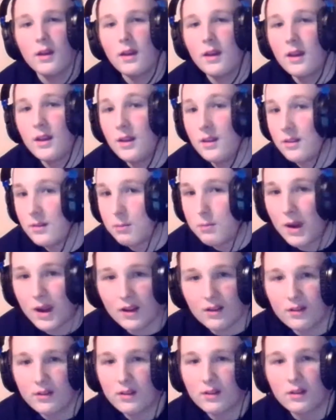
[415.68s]
His
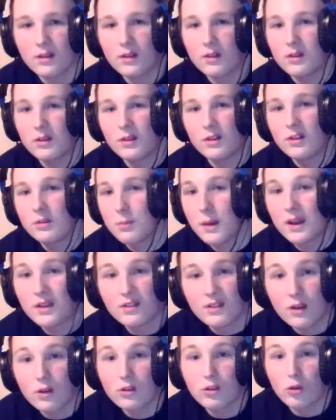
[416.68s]
mic
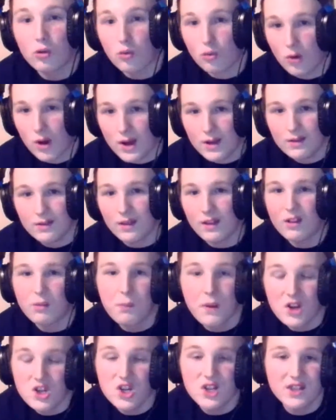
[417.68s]
skills are great,
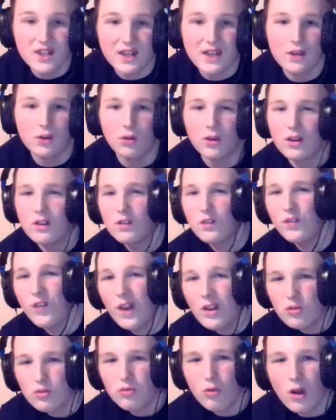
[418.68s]
especially as a heel. His
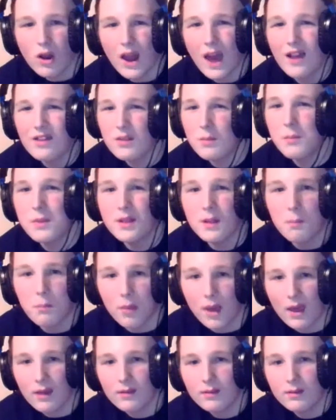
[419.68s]
face run hasn't been the
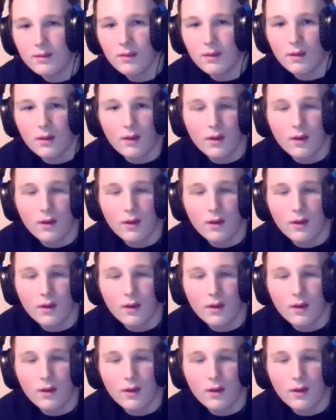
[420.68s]
best.